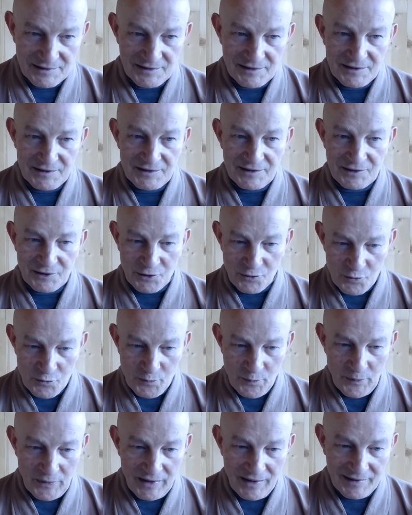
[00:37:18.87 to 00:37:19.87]

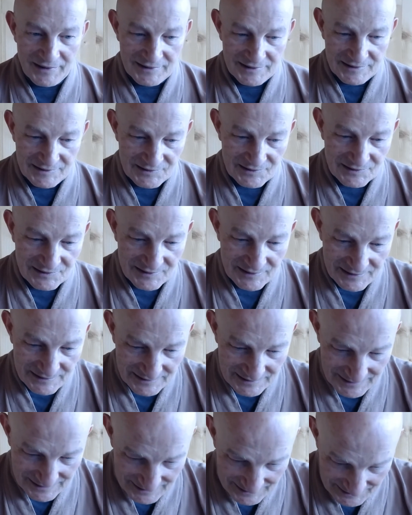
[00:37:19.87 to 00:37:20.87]
Rupa is
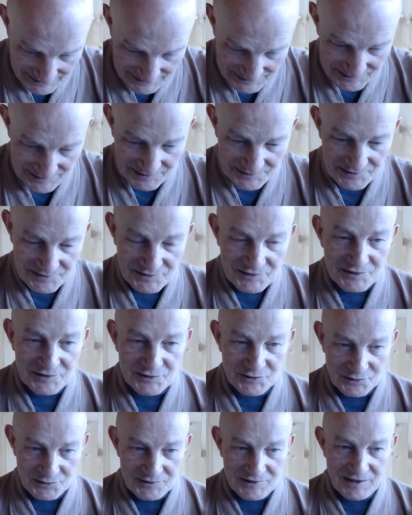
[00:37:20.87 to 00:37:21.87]
just
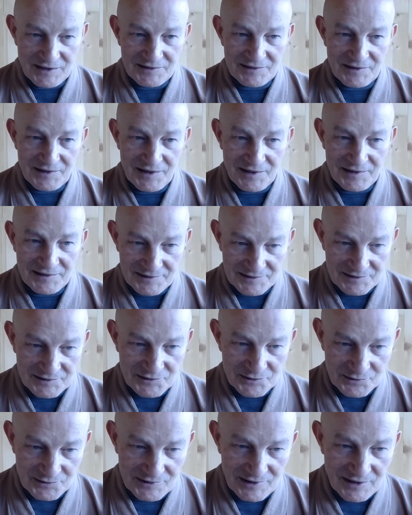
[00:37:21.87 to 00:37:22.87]
Shunyata and the
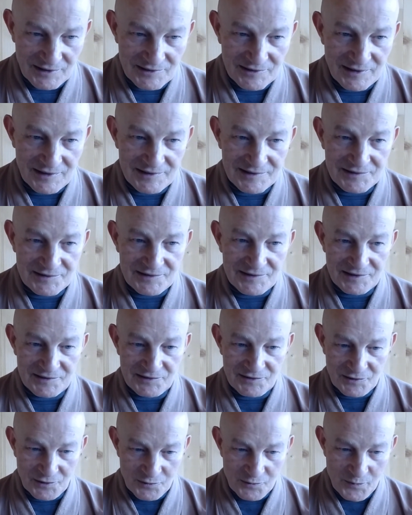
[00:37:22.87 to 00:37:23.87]
Shunyata is just
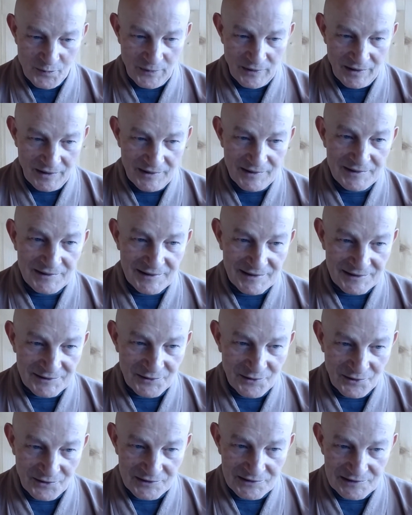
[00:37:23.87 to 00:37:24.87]
Rupa, and
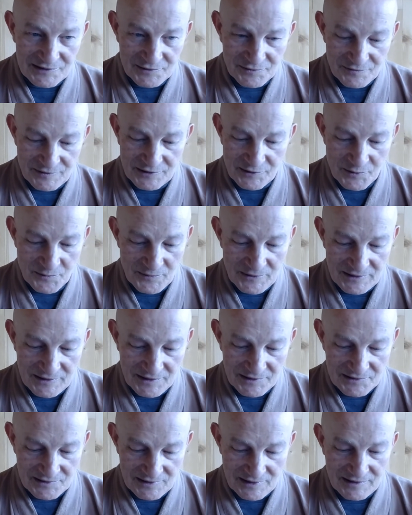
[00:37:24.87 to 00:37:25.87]
all the phenomena
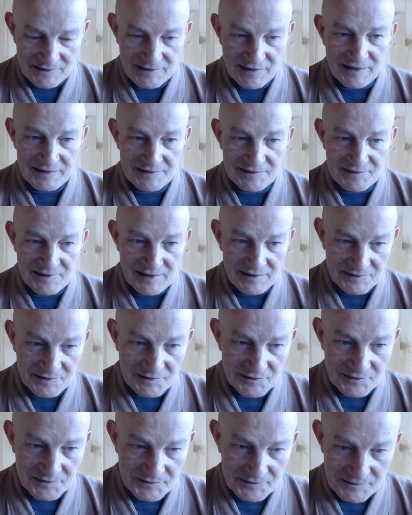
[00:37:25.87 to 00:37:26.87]
are like that.
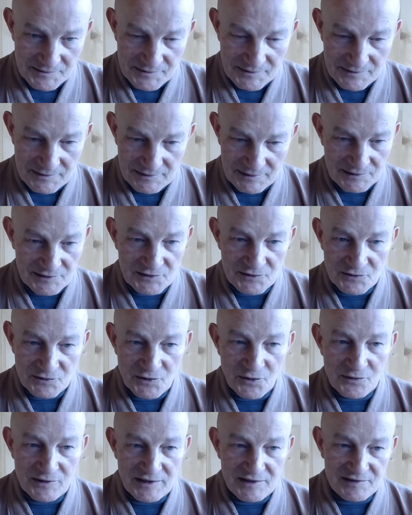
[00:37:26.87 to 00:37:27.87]
There is no
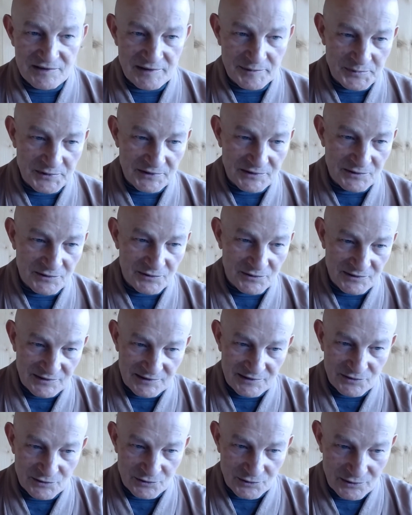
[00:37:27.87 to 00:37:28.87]
exception to this
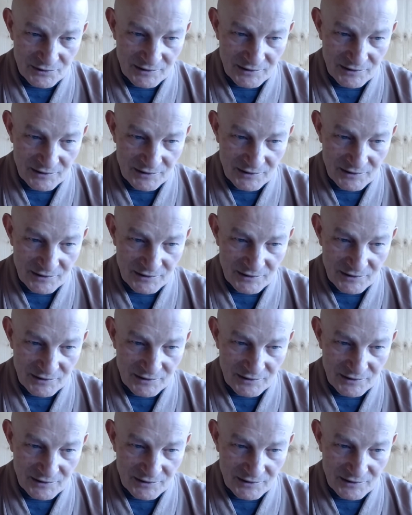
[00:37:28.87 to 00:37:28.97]
rule.